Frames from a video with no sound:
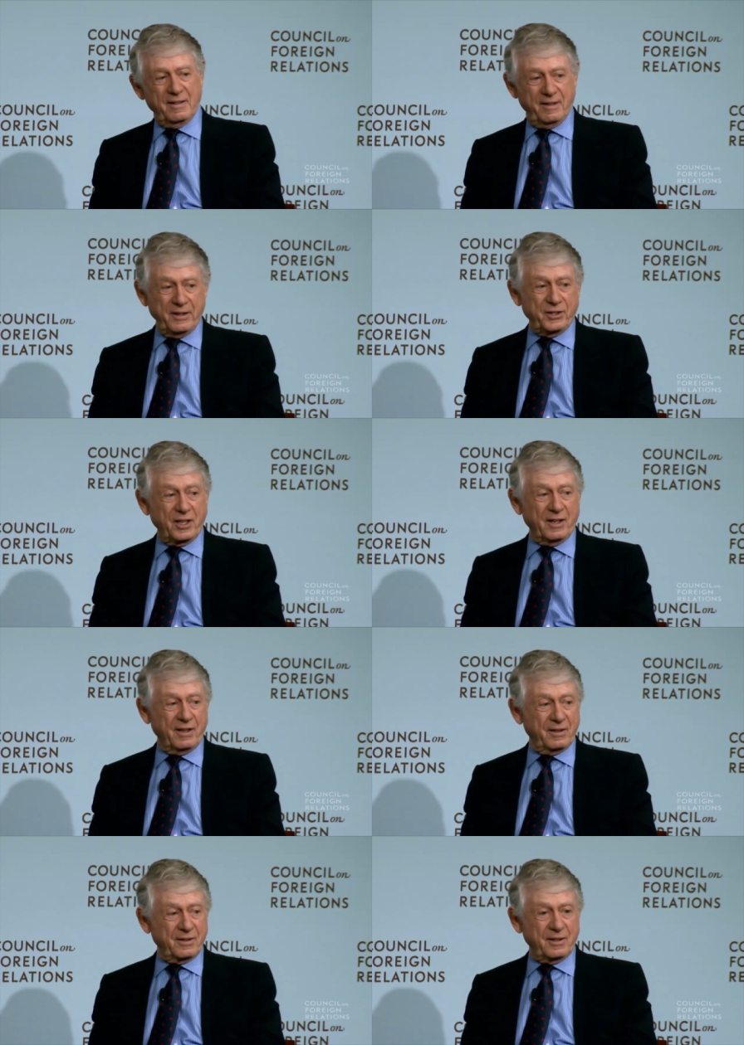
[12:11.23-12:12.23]
These
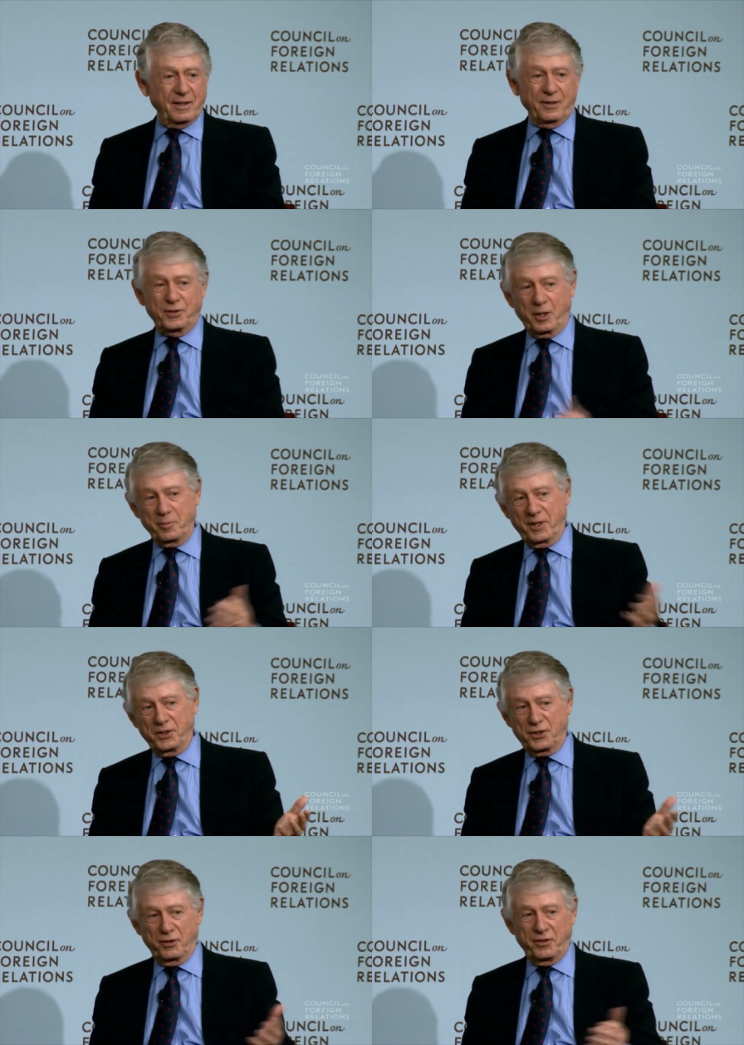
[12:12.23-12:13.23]
days, if something
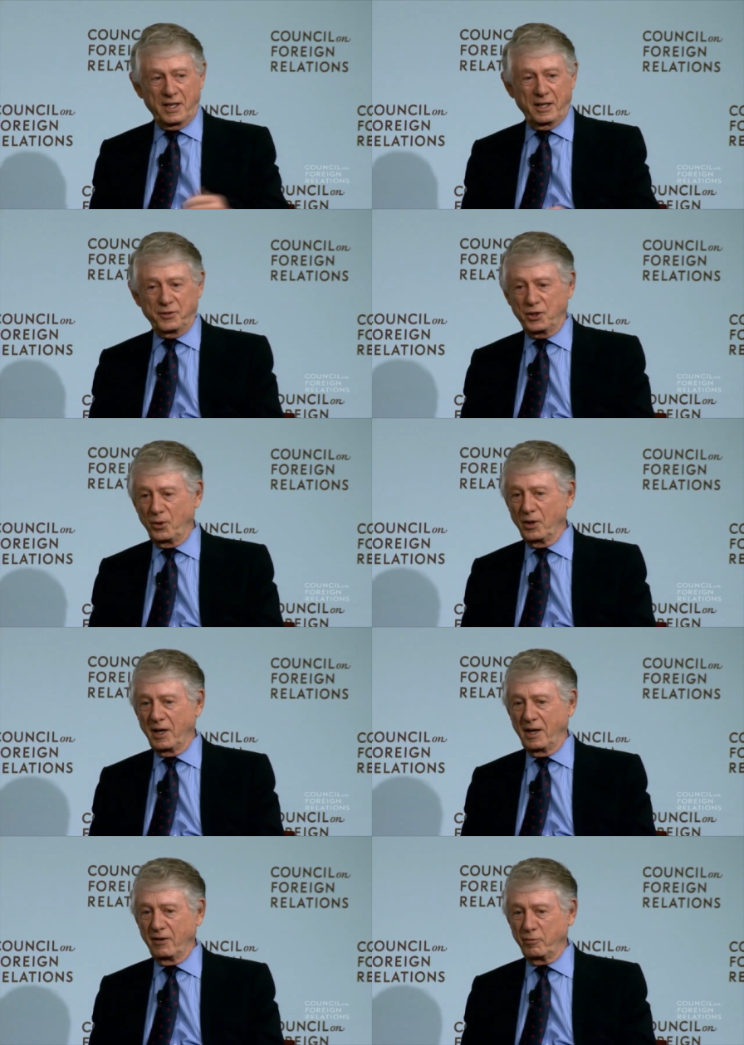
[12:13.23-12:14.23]
survives two and a
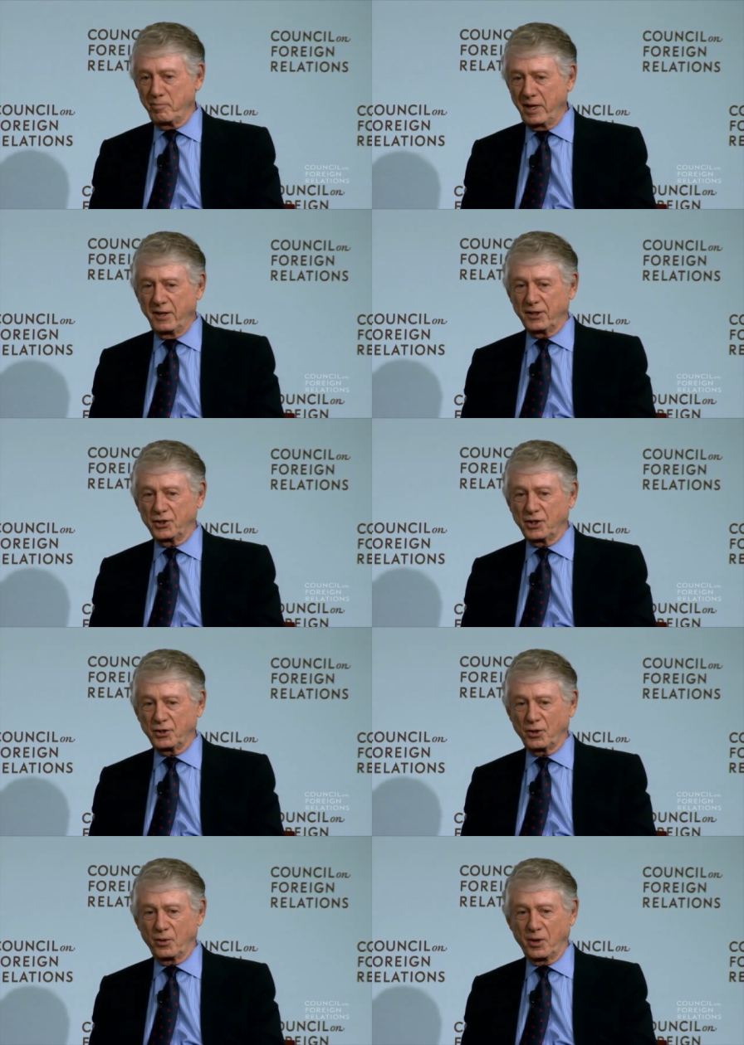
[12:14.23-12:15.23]
half minutes,
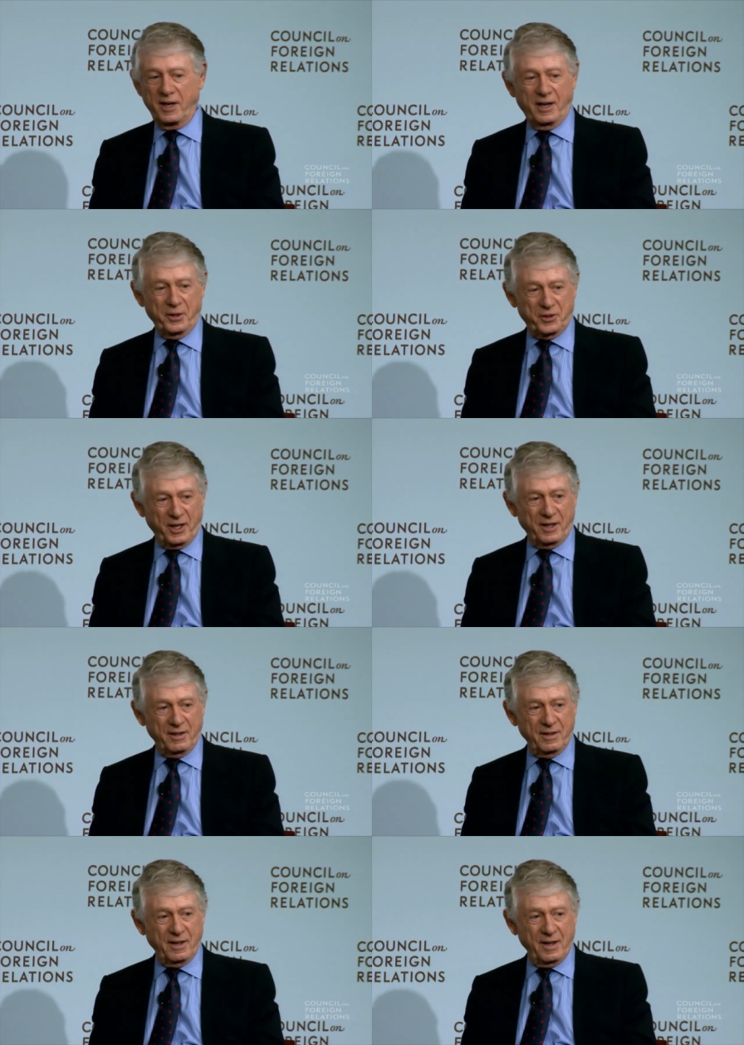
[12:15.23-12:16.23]
it's already
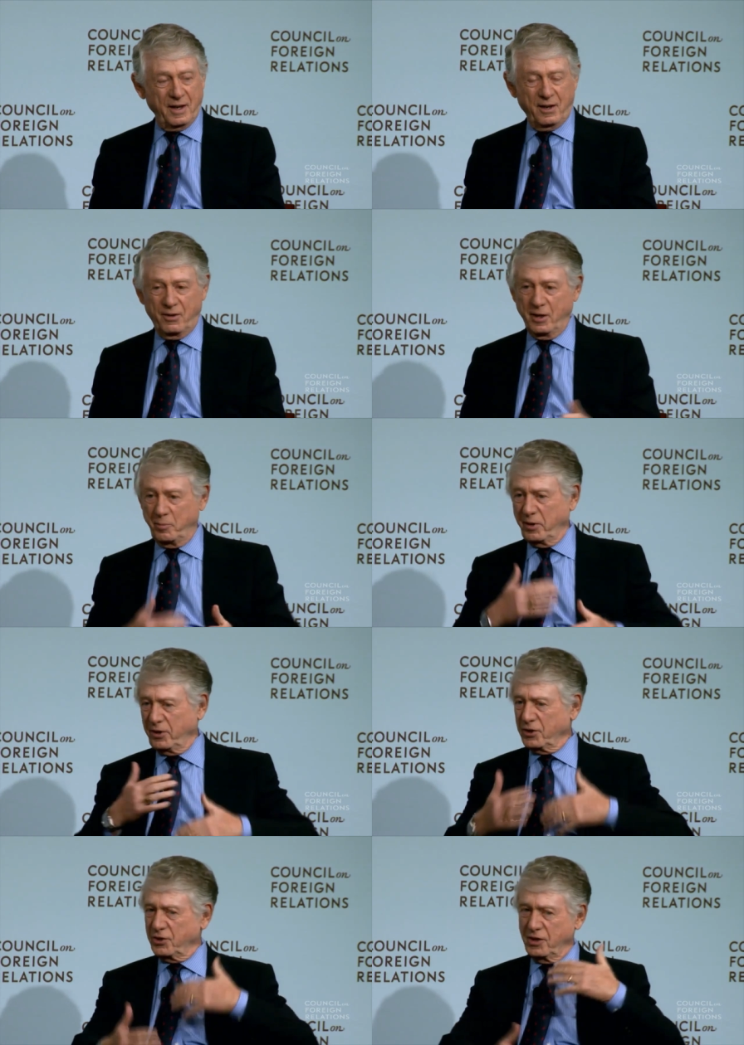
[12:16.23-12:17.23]
outdated, right?
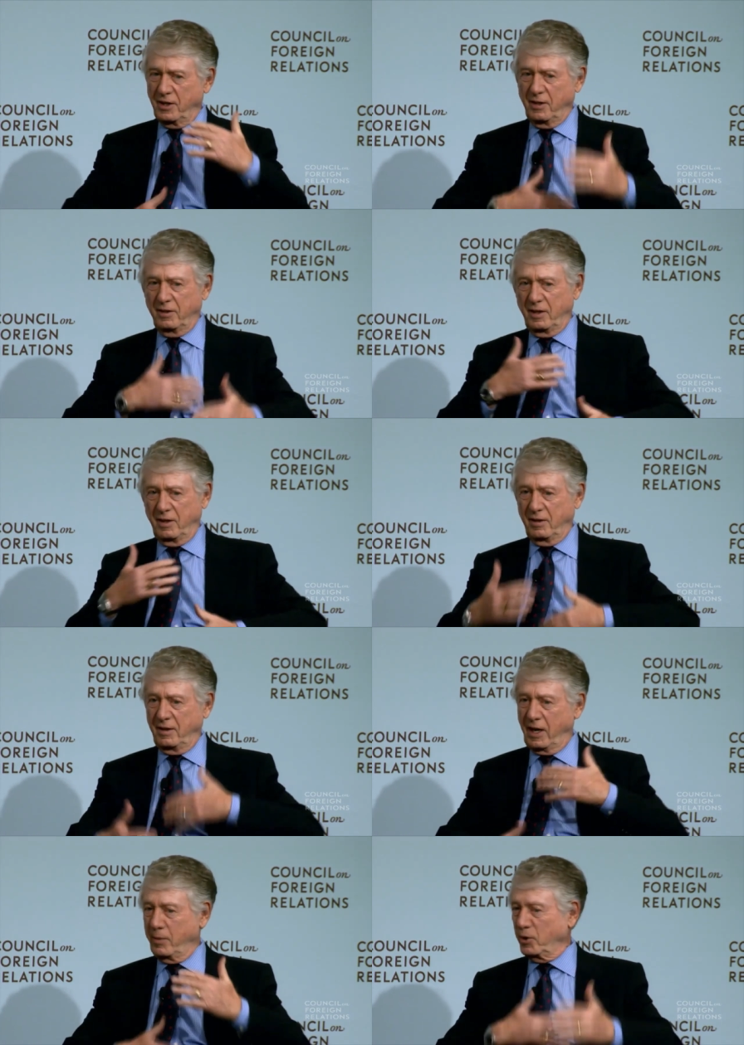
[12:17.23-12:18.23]
Because the, the
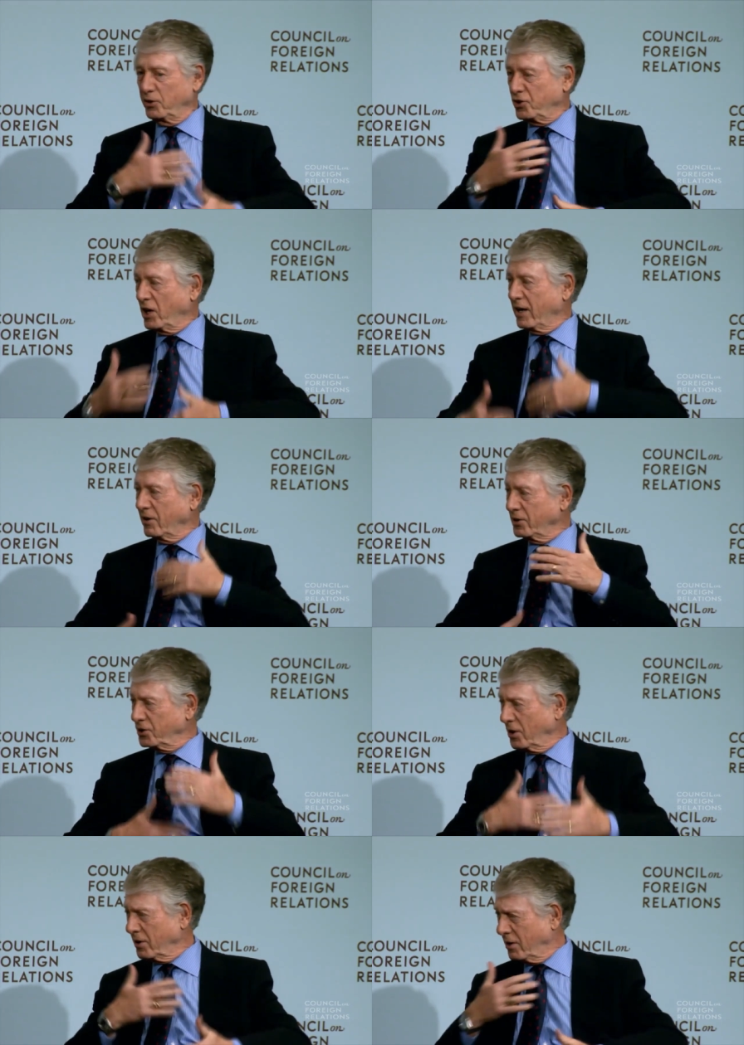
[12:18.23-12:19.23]
cable
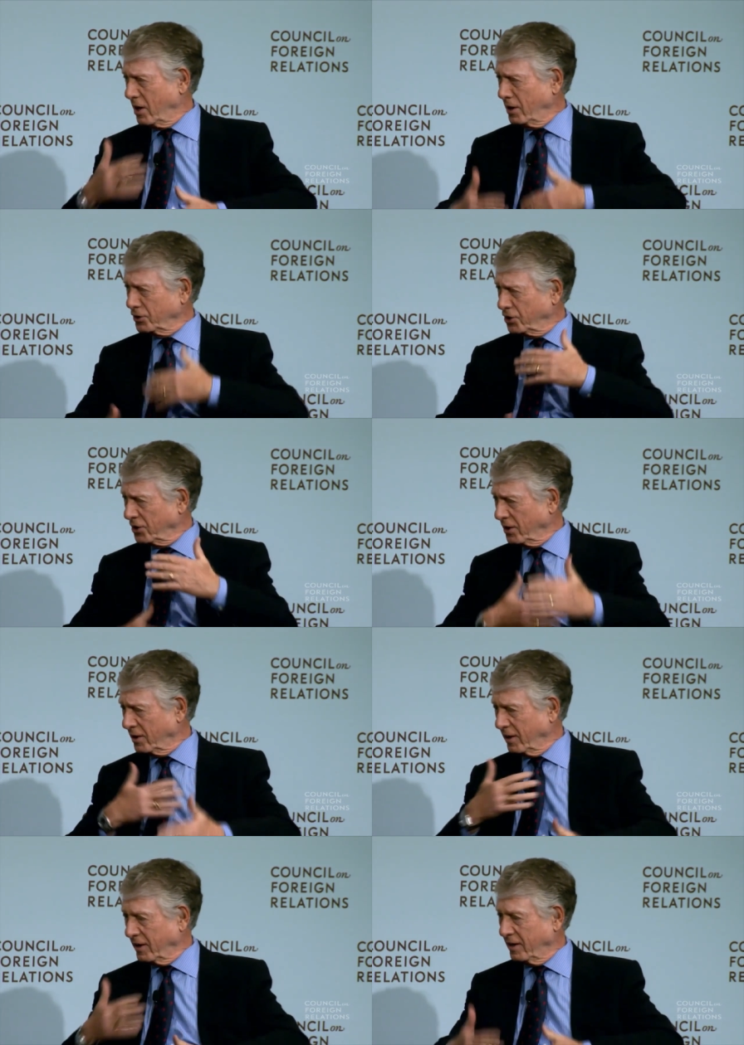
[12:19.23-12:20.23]
channels are
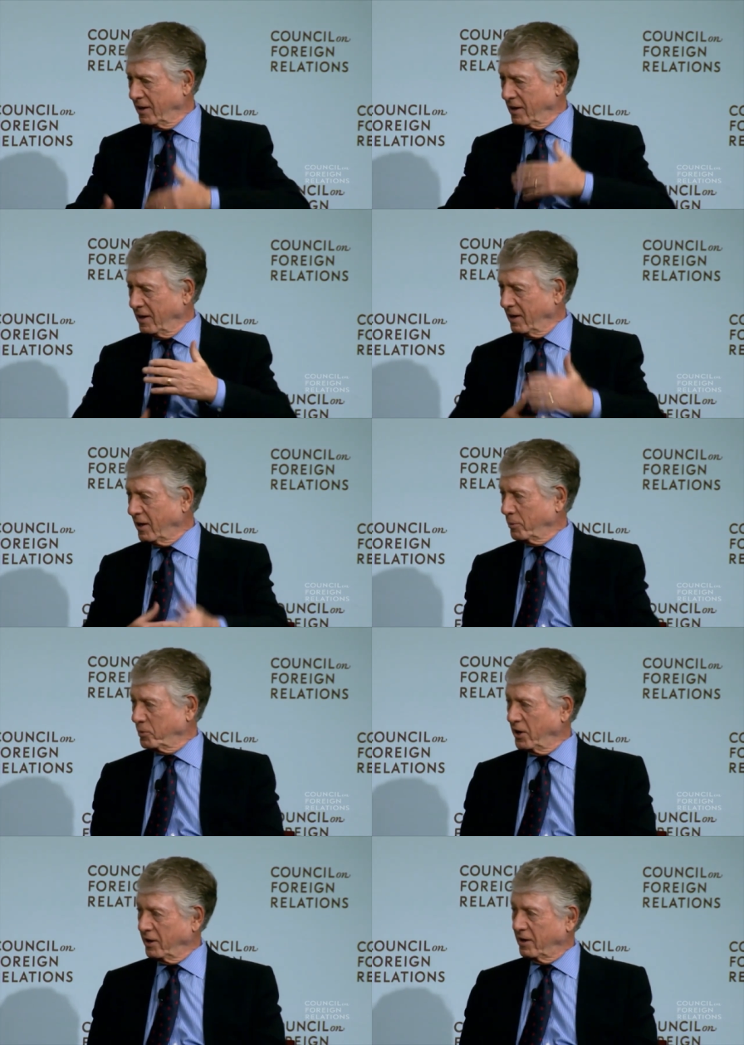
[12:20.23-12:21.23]
constantly
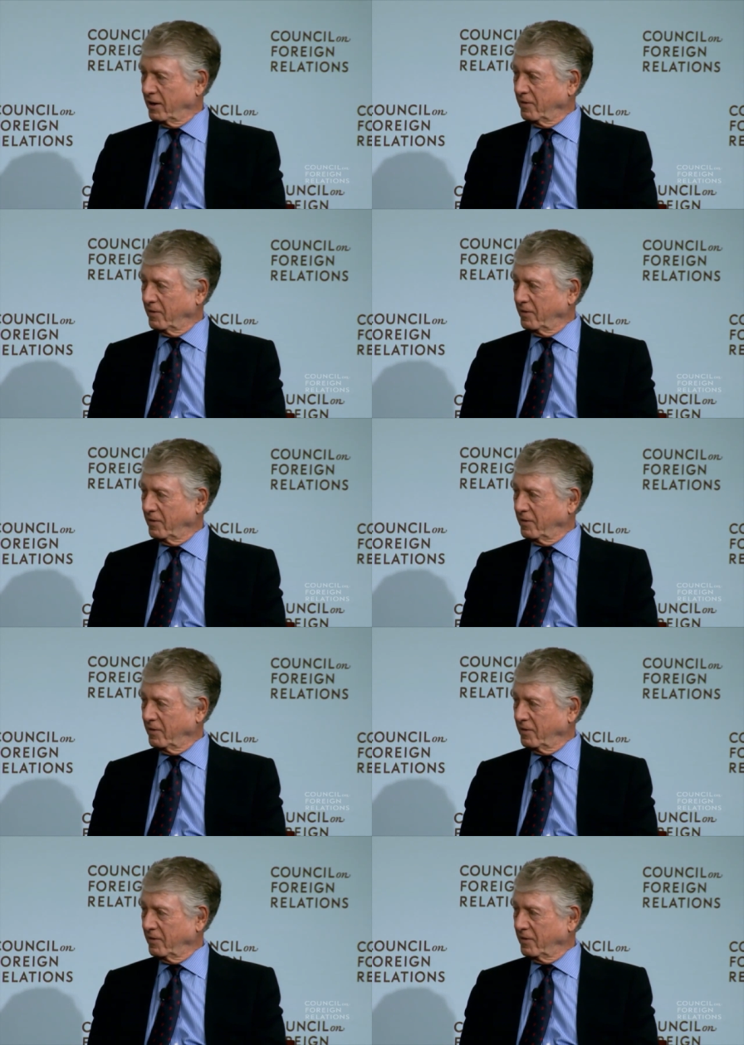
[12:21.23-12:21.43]
updated.